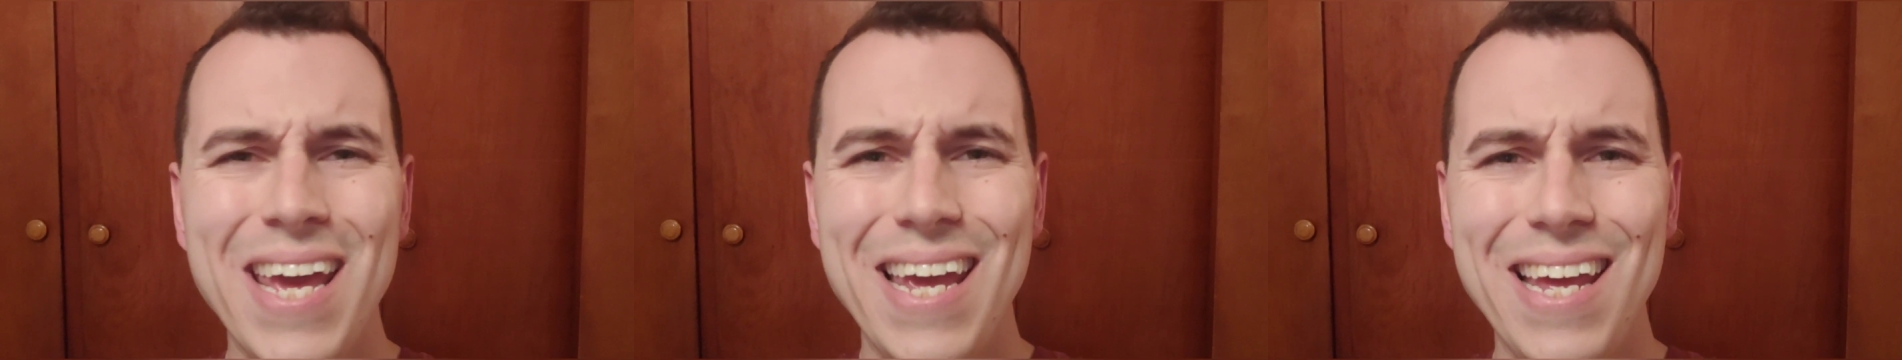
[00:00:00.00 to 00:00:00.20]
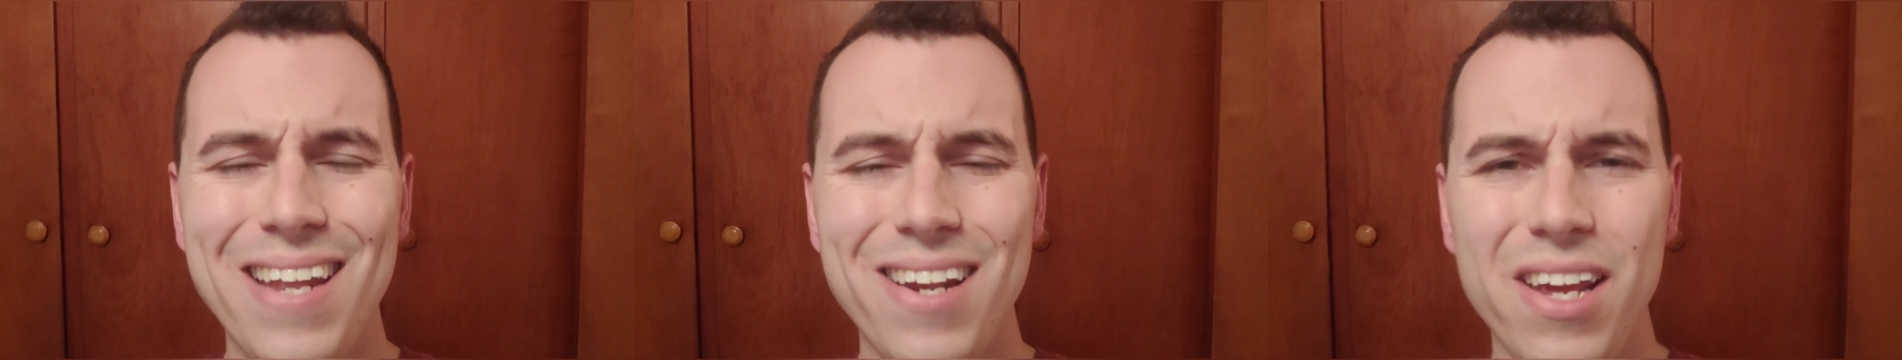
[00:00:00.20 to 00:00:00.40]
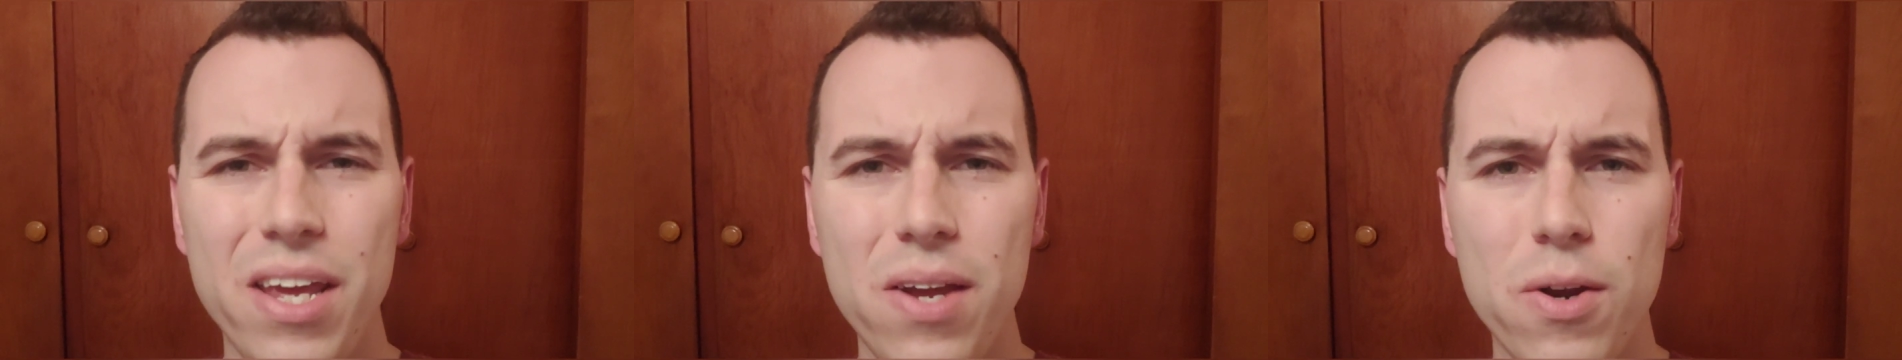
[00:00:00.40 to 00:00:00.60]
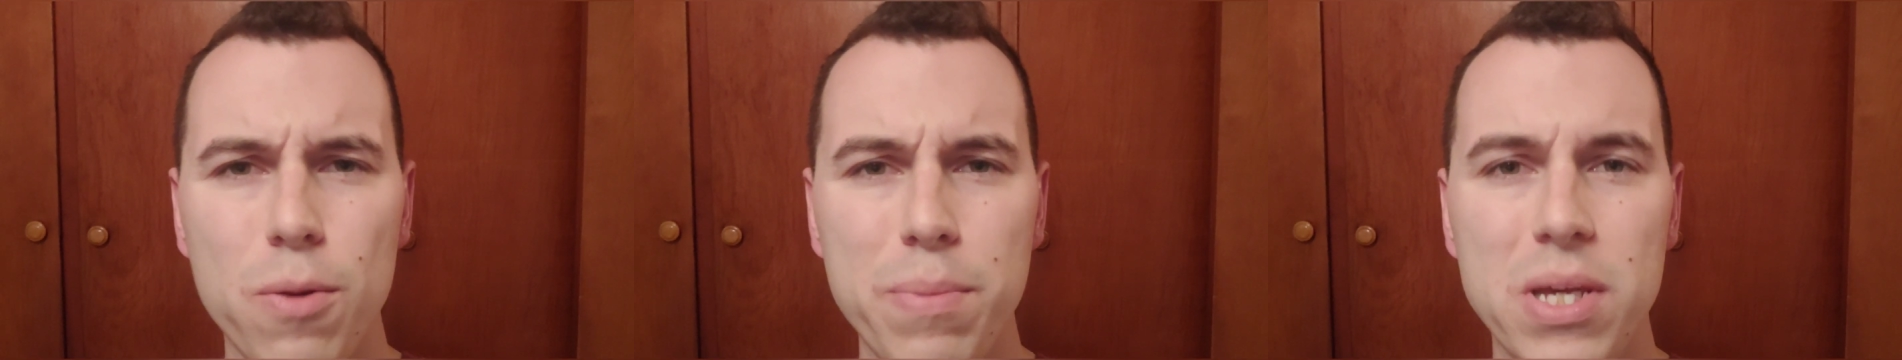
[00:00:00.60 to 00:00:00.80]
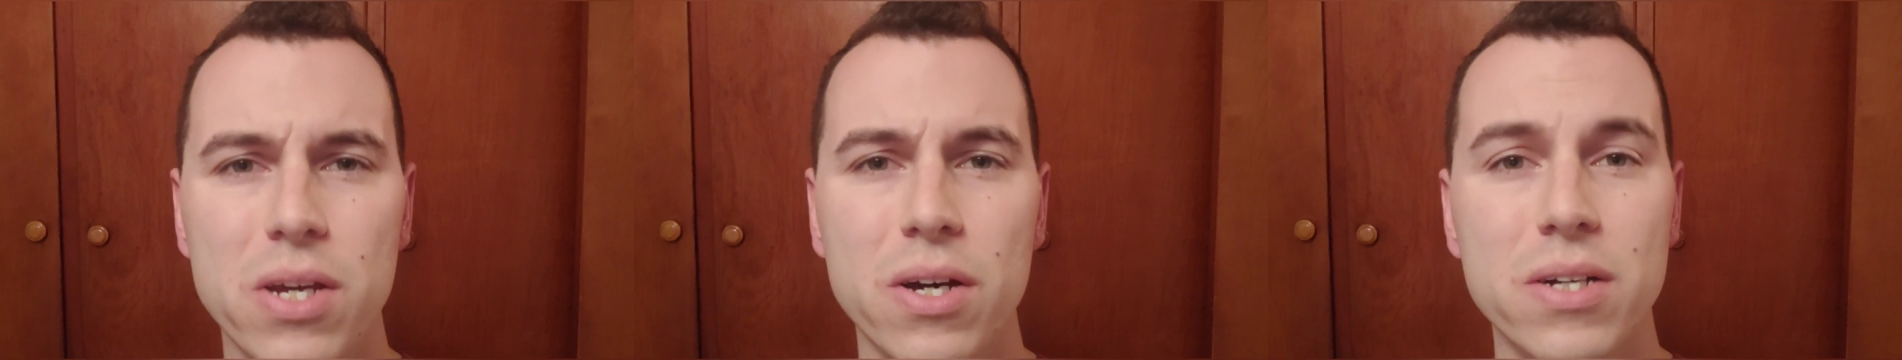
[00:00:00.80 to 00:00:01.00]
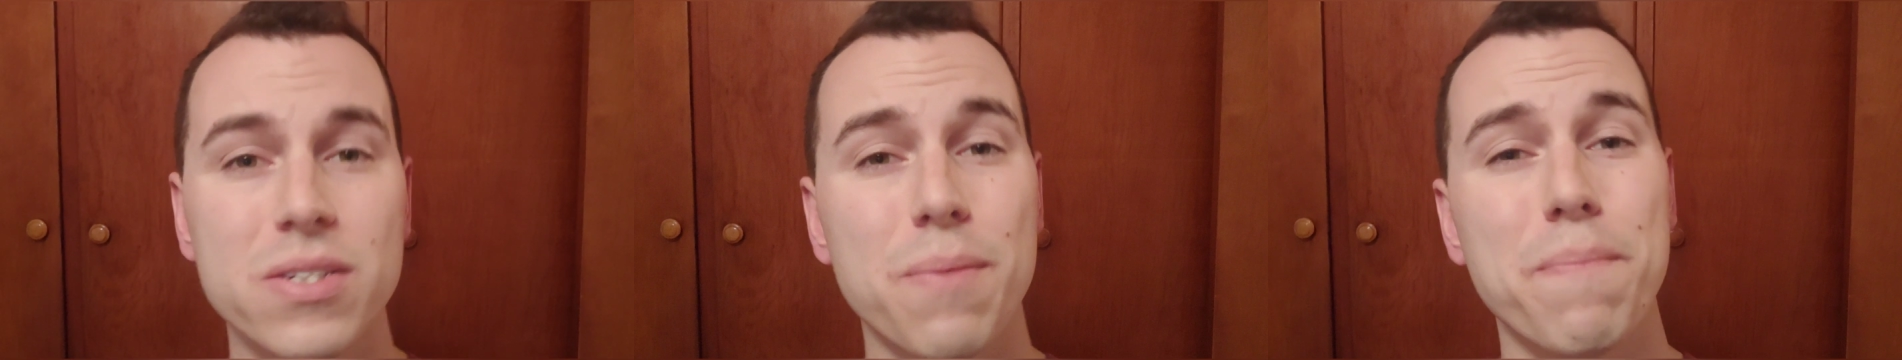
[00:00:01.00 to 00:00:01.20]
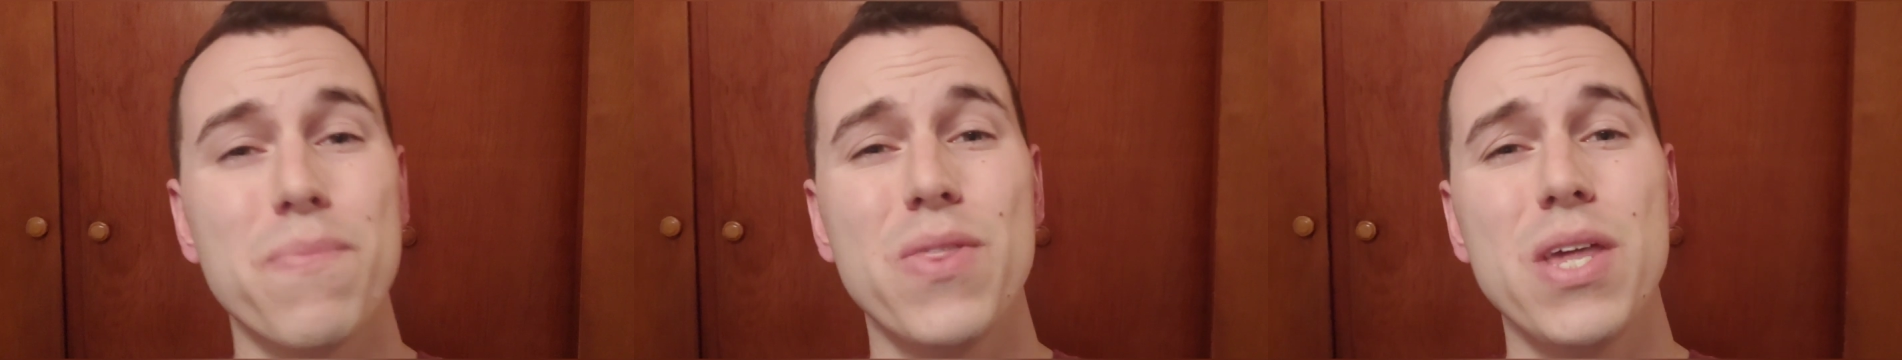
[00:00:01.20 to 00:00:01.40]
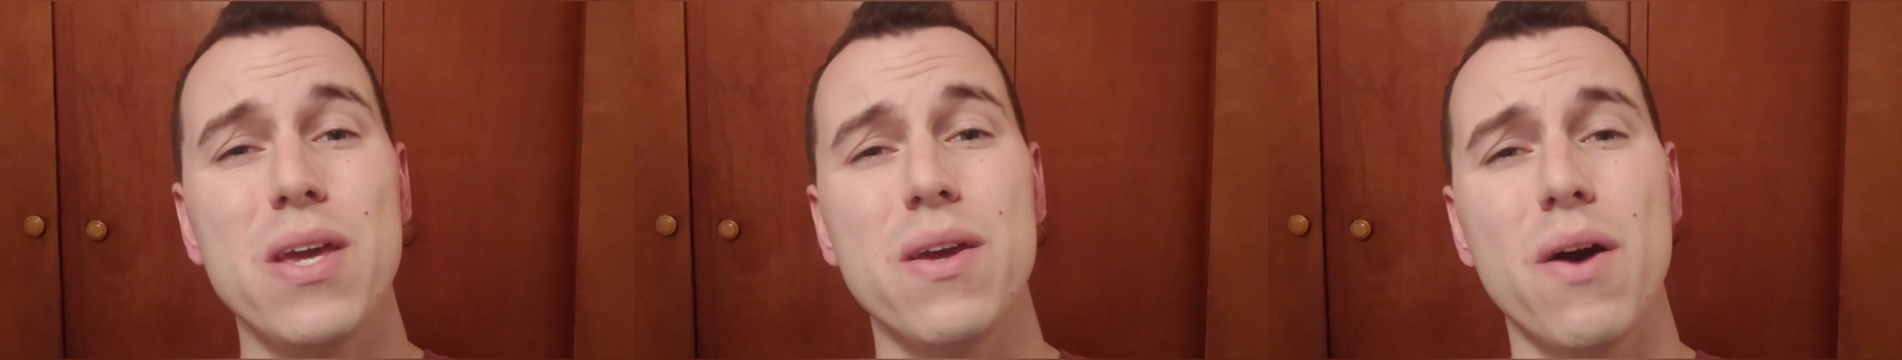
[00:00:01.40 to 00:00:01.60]
in here because
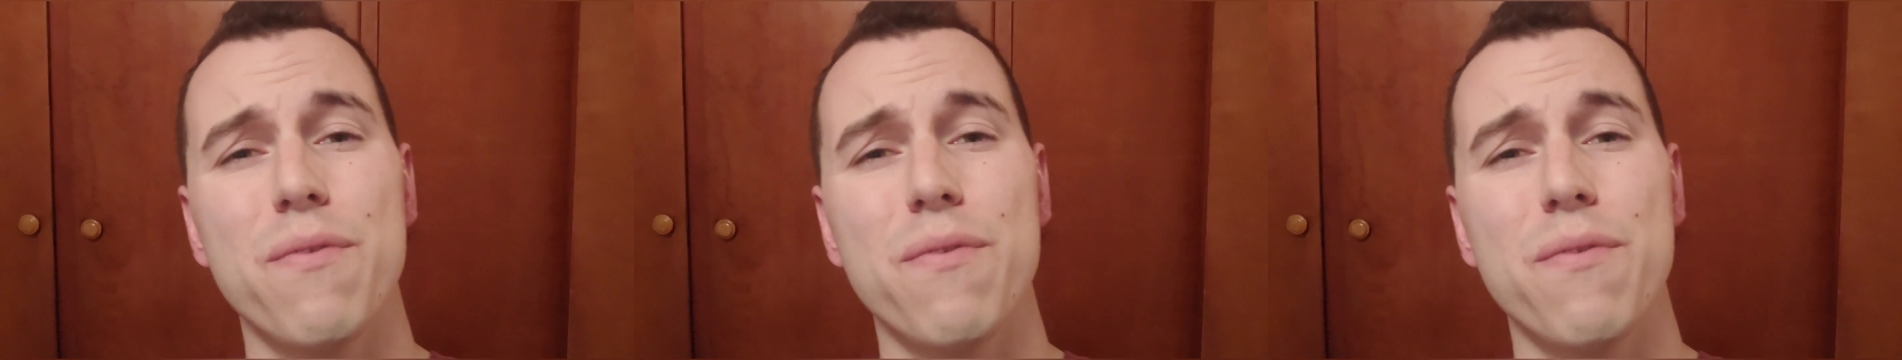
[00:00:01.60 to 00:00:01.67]
the